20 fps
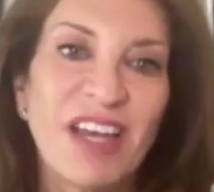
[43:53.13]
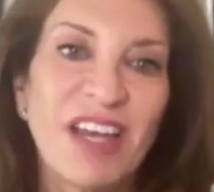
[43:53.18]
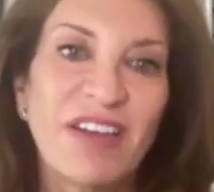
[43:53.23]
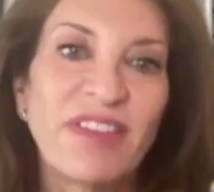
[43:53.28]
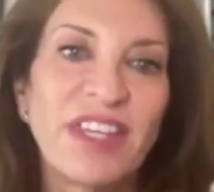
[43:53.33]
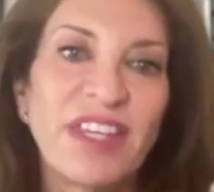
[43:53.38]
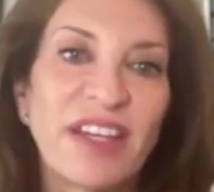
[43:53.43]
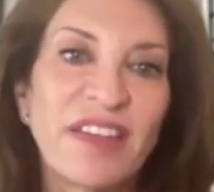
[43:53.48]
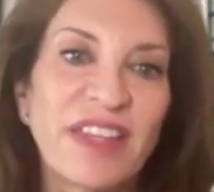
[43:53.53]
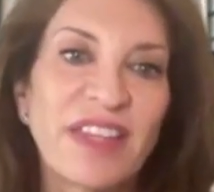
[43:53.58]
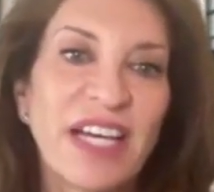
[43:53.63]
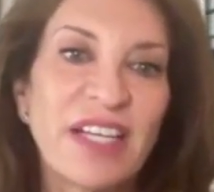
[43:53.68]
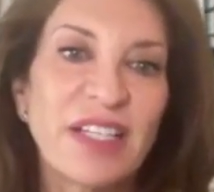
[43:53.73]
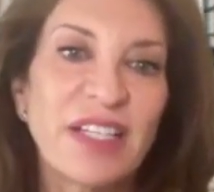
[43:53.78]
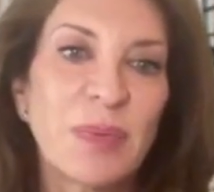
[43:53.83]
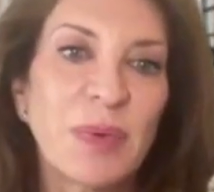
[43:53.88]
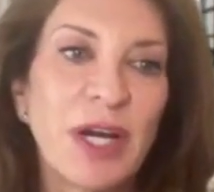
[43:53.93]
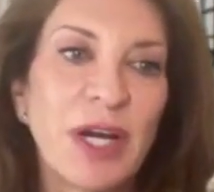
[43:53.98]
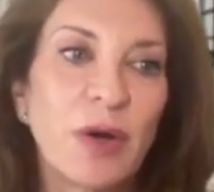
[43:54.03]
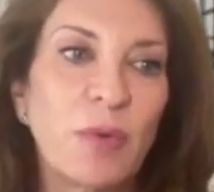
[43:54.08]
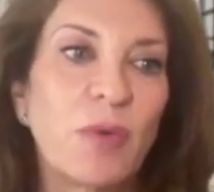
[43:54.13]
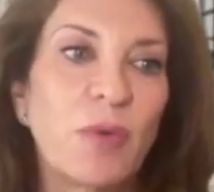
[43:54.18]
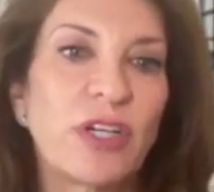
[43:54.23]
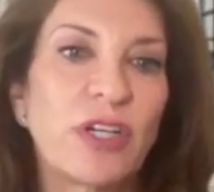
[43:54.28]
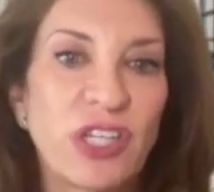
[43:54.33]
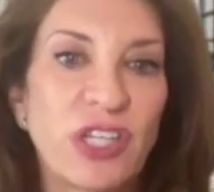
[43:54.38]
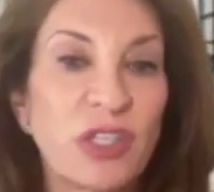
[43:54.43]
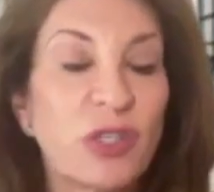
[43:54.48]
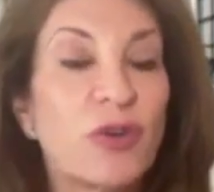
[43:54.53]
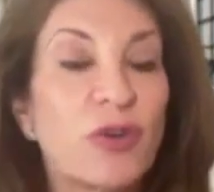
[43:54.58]
that's where we're
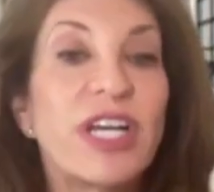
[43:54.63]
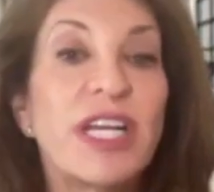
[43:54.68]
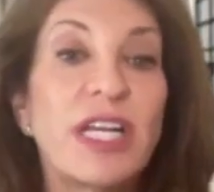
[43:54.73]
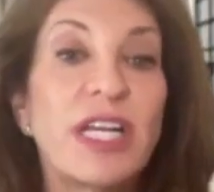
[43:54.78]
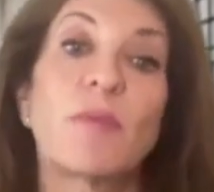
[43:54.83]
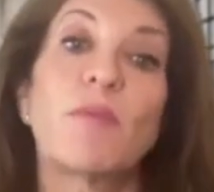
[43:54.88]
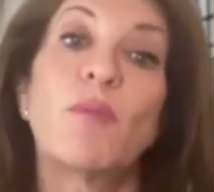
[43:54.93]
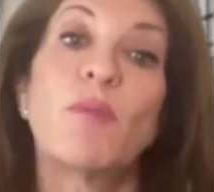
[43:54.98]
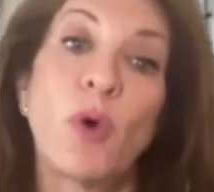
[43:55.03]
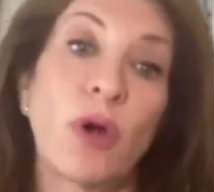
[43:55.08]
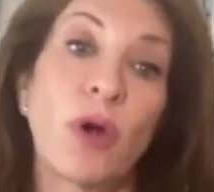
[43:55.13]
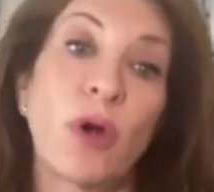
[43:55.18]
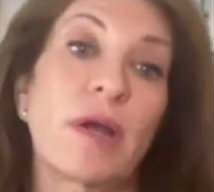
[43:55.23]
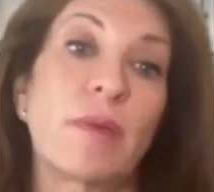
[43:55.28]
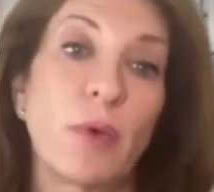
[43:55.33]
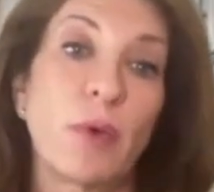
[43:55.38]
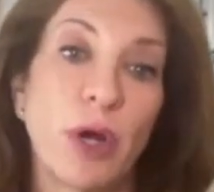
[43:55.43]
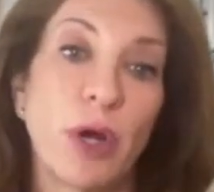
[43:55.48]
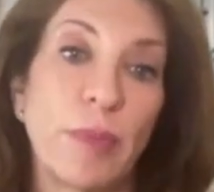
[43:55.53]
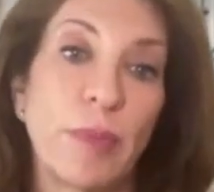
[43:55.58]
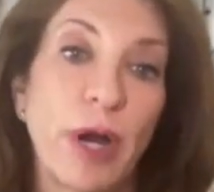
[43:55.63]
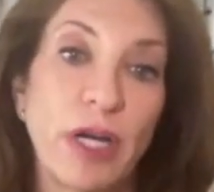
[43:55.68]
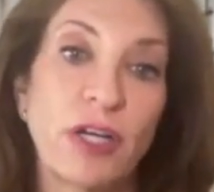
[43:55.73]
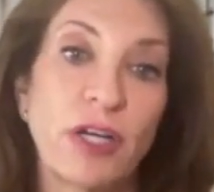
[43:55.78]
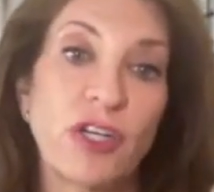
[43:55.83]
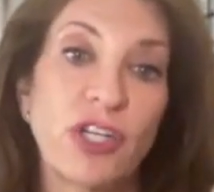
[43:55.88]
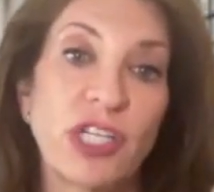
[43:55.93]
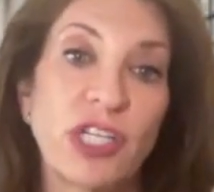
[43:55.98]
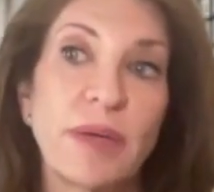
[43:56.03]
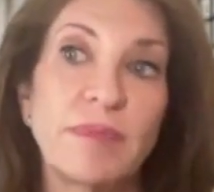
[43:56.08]
just creating more and more
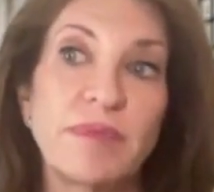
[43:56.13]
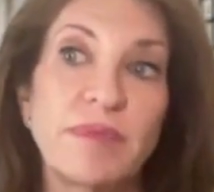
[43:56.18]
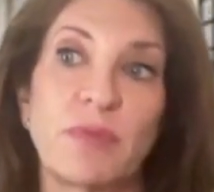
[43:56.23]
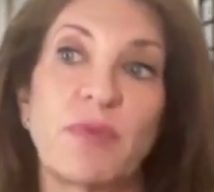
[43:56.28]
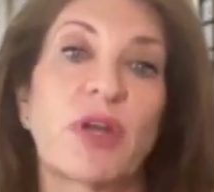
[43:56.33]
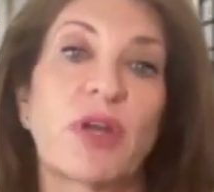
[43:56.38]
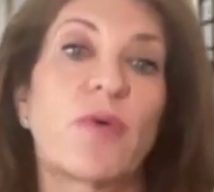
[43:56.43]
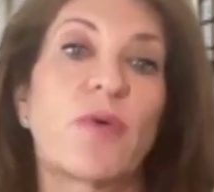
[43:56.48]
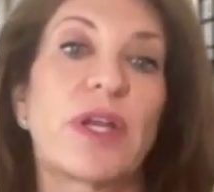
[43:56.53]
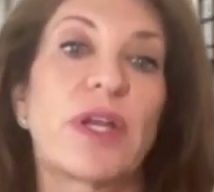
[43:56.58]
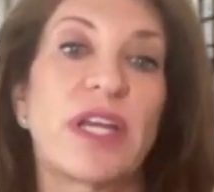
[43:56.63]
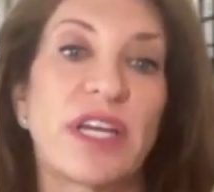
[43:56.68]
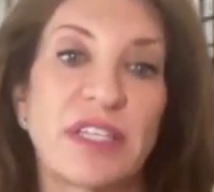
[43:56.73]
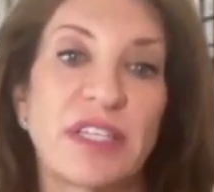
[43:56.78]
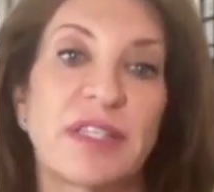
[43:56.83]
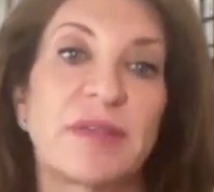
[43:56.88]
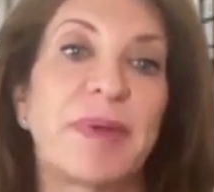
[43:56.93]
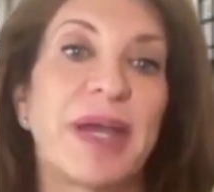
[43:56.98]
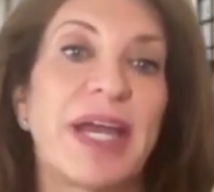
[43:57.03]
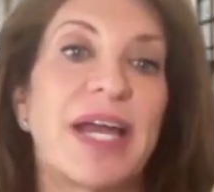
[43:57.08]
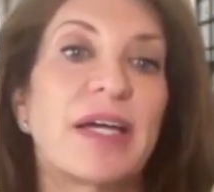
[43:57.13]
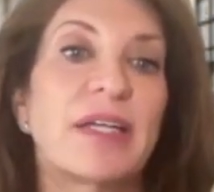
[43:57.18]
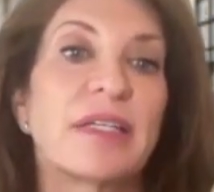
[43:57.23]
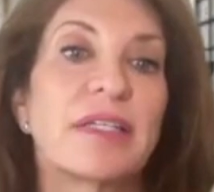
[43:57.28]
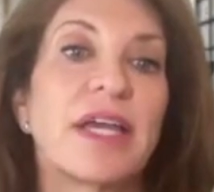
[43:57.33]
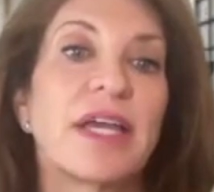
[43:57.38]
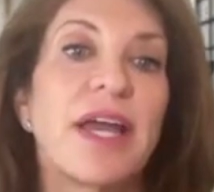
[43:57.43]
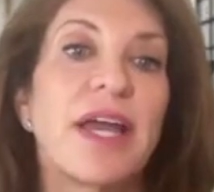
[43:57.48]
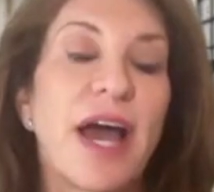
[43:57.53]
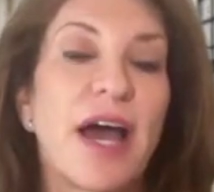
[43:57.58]
partnerships, and we're going to
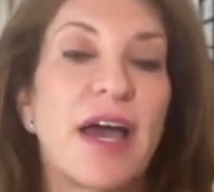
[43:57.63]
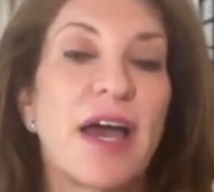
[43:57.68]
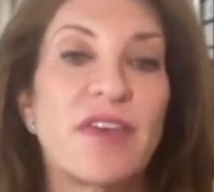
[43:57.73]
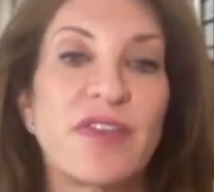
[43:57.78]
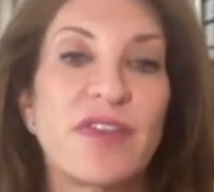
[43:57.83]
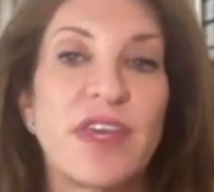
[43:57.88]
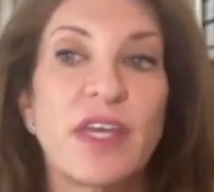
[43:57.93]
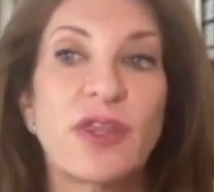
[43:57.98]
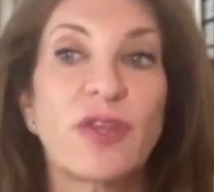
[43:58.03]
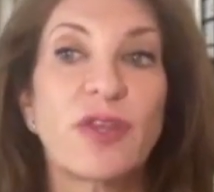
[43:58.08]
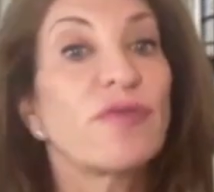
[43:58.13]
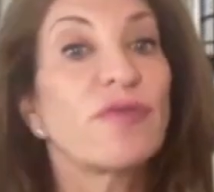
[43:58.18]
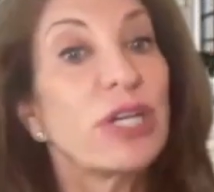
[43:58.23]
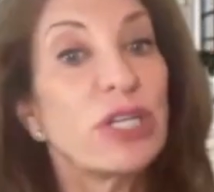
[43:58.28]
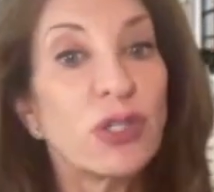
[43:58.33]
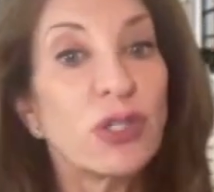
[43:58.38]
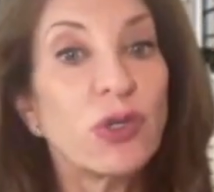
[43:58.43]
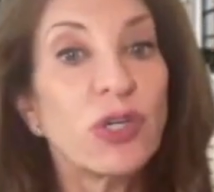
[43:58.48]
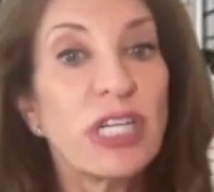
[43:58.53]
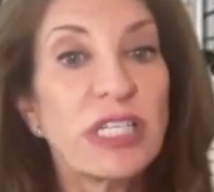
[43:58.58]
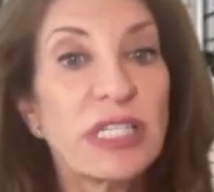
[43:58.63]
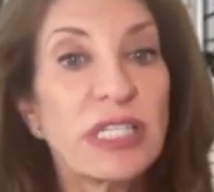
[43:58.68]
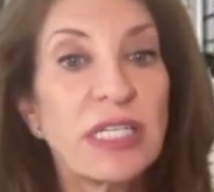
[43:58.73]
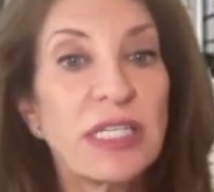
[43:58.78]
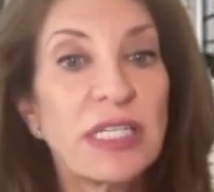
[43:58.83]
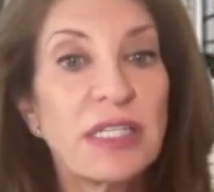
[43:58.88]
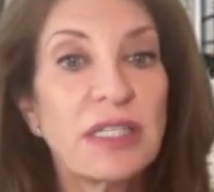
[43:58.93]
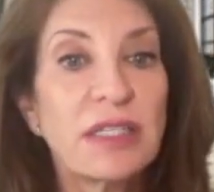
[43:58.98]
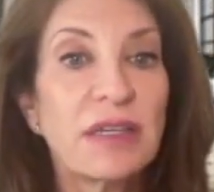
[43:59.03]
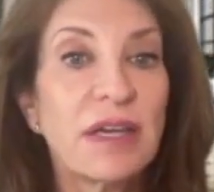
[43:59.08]
expand, I think, the
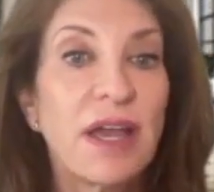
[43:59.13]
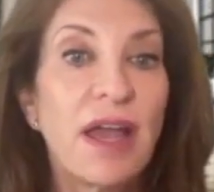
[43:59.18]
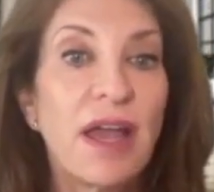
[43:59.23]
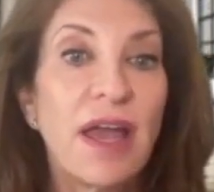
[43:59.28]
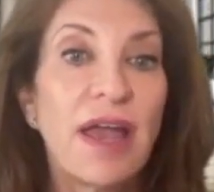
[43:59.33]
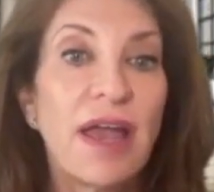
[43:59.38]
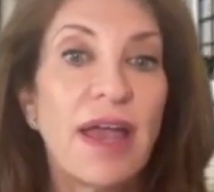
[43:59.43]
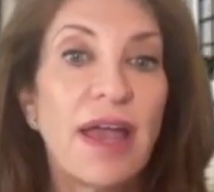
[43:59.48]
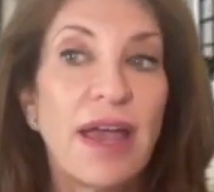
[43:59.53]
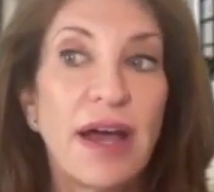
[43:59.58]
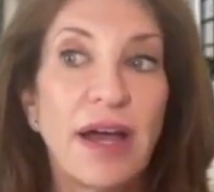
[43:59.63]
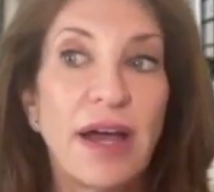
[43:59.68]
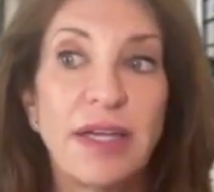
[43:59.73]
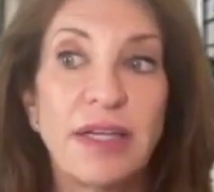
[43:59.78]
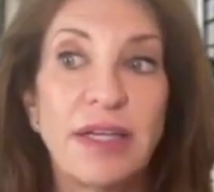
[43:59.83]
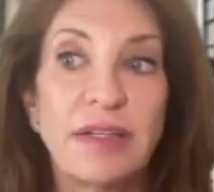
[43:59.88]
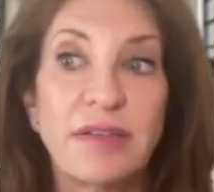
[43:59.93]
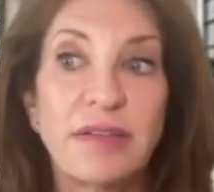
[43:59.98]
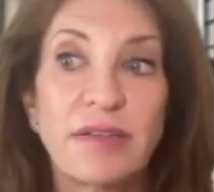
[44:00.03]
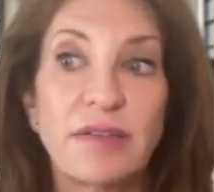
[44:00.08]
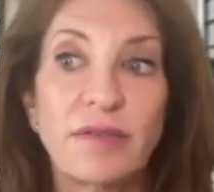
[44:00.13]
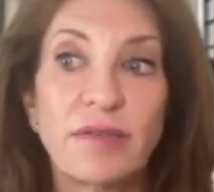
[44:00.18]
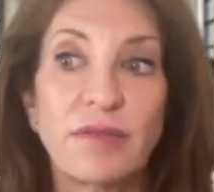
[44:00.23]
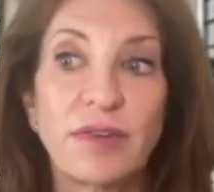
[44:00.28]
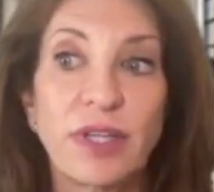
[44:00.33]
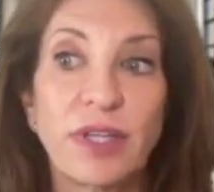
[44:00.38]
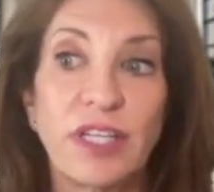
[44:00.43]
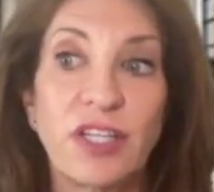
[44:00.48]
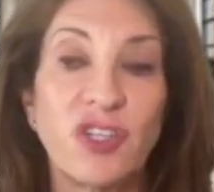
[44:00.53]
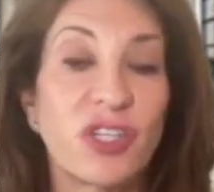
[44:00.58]
resources and
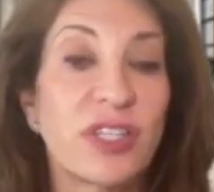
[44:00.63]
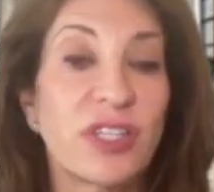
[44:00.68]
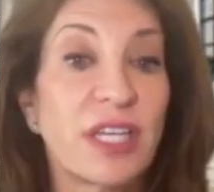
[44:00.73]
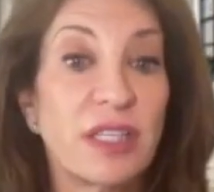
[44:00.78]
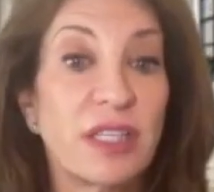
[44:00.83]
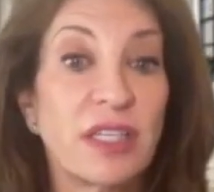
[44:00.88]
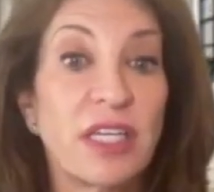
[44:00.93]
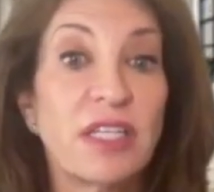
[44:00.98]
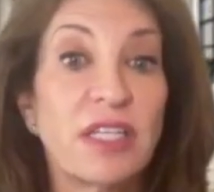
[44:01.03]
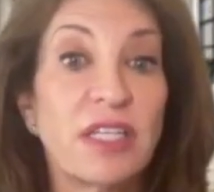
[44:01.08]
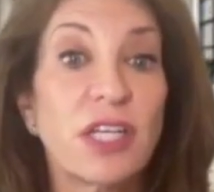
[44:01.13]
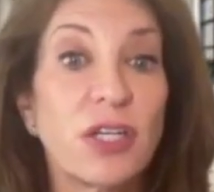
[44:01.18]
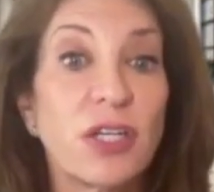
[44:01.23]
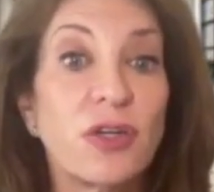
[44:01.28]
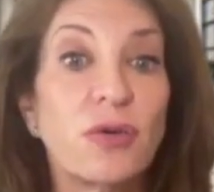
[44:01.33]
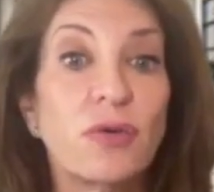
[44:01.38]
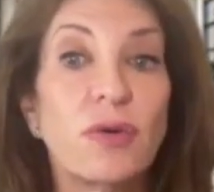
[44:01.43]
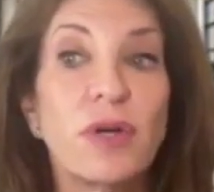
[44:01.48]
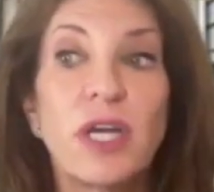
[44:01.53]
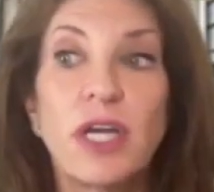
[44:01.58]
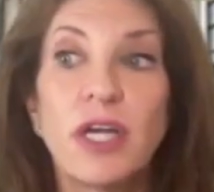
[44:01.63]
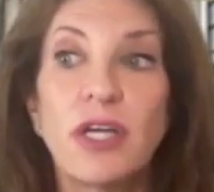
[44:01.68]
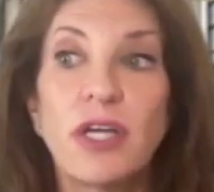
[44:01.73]
really just continue